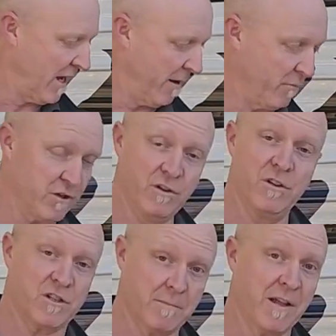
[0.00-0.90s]
Um, we do
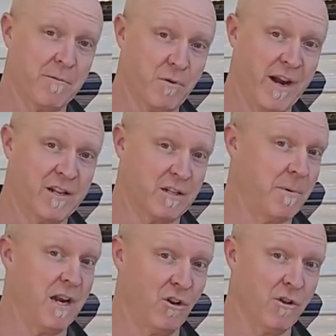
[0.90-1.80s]
use some other brands
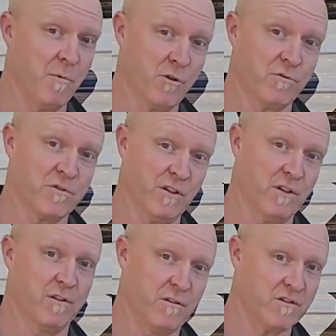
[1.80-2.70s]
depending on the models and
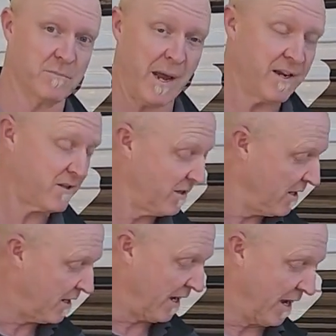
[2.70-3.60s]
the space,
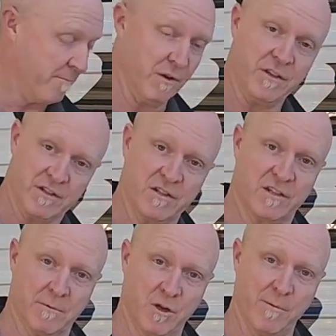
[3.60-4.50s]
um, but this is the
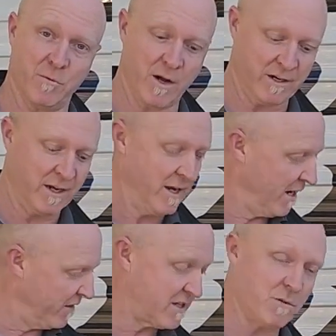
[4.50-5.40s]
Suburban one,
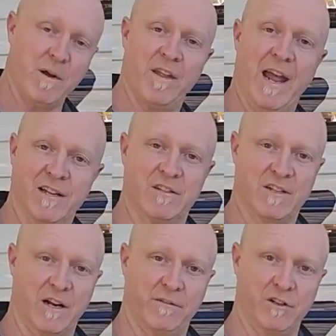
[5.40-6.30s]
and this is the one that has a
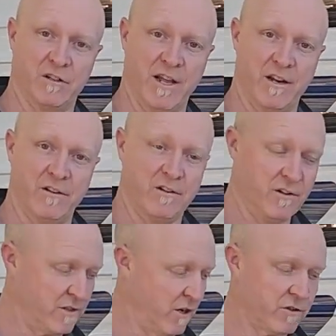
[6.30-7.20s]
sacrificial anode.
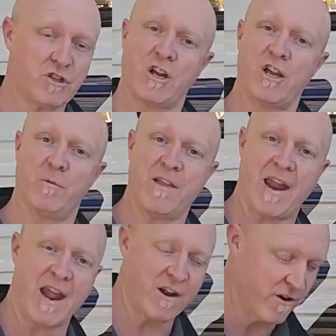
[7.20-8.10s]
So I'll just show you where
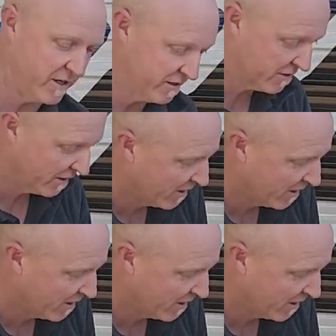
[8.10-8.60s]
that anode is.